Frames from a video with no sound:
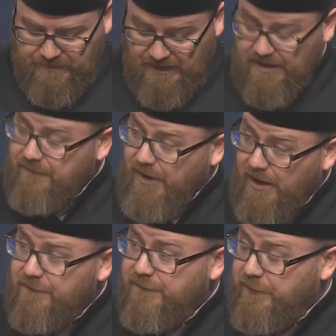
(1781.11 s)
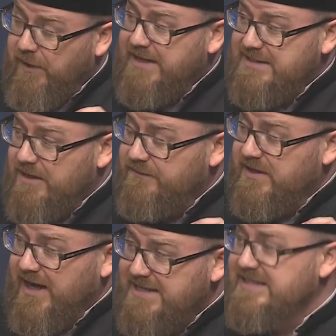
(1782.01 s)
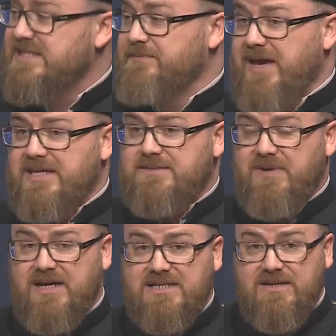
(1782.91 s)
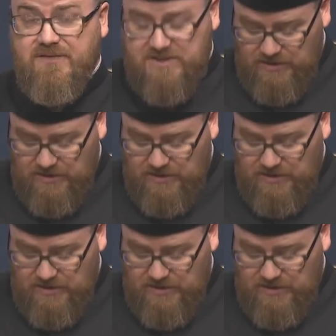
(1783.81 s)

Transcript: of the ISIS base because of its